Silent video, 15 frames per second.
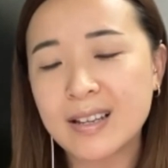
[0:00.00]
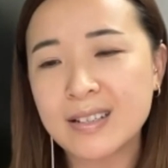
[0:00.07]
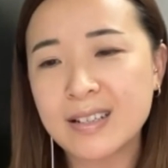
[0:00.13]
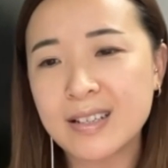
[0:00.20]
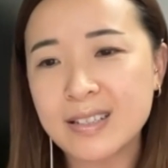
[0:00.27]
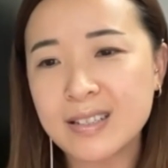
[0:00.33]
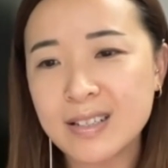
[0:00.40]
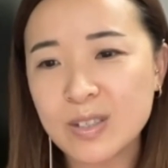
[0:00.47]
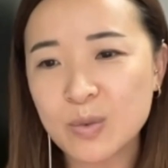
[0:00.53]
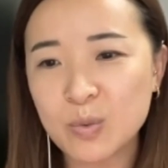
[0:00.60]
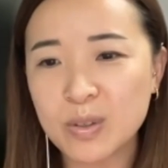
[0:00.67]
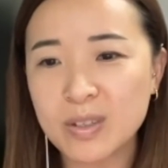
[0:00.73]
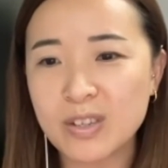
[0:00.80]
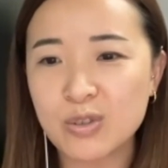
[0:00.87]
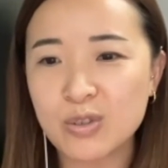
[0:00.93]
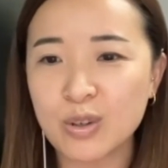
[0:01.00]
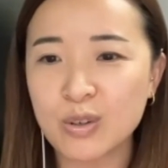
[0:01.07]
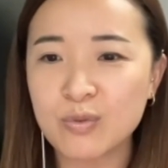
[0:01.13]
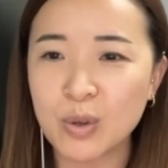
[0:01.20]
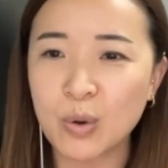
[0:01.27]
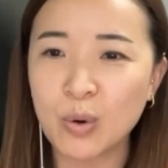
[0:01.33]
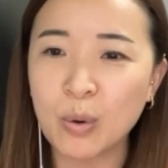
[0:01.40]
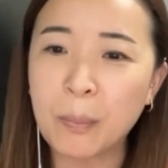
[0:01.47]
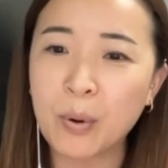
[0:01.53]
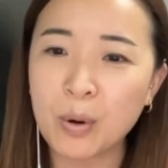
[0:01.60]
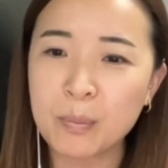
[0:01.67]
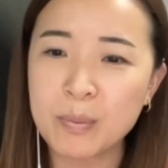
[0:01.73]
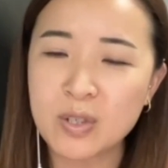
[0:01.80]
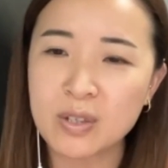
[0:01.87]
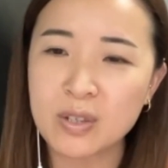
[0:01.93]
it doesn't really serve the whole
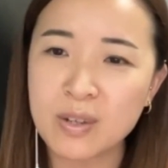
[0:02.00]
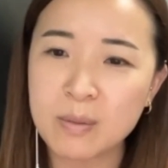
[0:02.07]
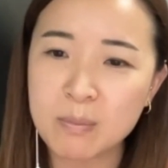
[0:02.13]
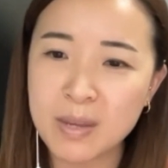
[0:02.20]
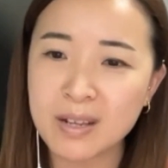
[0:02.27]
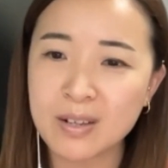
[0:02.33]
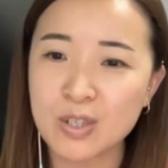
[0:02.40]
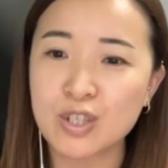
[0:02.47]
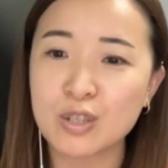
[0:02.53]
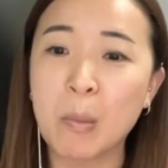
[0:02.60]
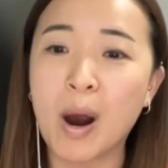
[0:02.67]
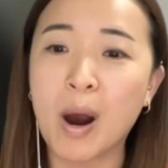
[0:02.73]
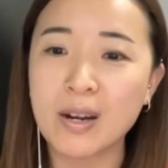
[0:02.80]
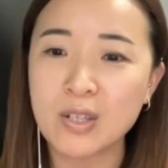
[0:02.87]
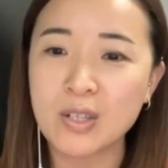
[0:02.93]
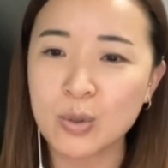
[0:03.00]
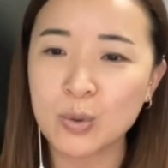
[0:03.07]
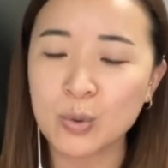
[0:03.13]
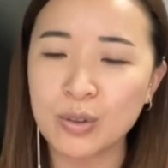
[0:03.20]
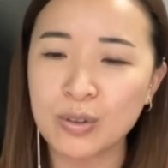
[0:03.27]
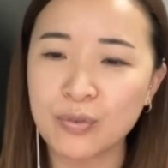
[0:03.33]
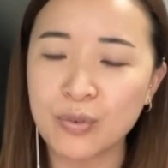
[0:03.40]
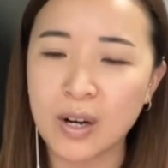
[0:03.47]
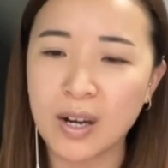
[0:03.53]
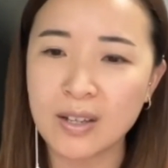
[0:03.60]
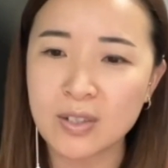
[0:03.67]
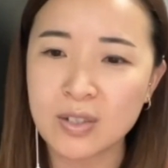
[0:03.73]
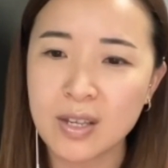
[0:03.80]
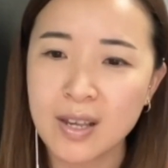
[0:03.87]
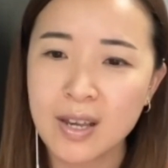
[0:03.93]
purpose of it being a smart tool for
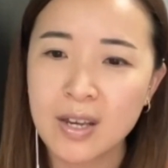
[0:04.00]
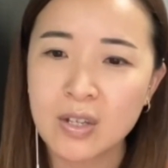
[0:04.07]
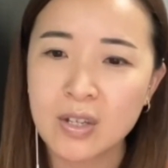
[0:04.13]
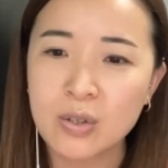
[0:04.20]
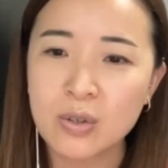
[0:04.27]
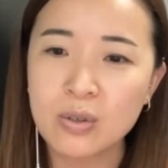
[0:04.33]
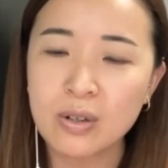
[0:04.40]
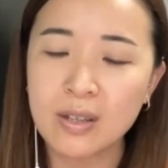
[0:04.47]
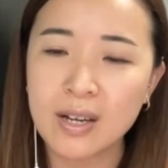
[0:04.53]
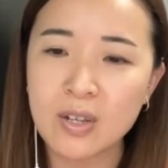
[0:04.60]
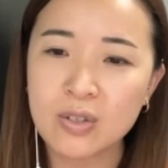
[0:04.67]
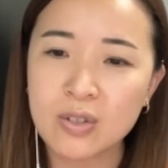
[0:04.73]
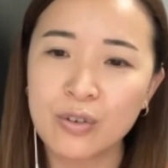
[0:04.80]
us to utilize.